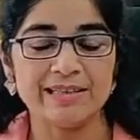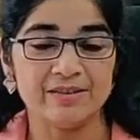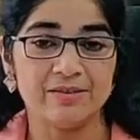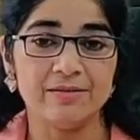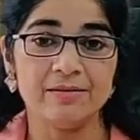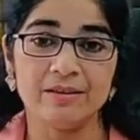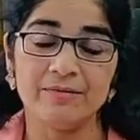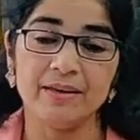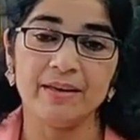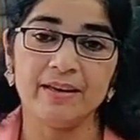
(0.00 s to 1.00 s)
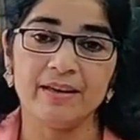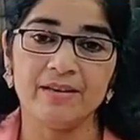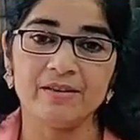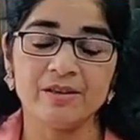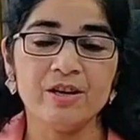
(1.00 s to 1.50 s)
kitchens, living
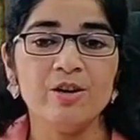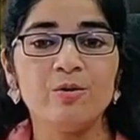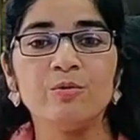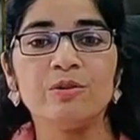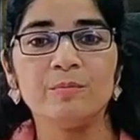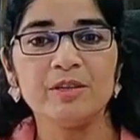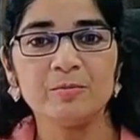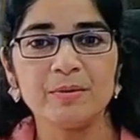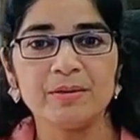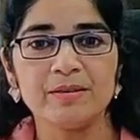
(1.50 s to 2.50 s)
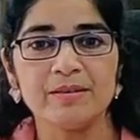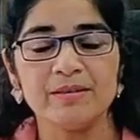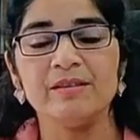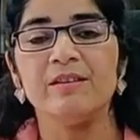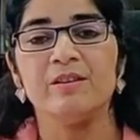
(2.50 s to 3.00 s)
areas to the big spaces,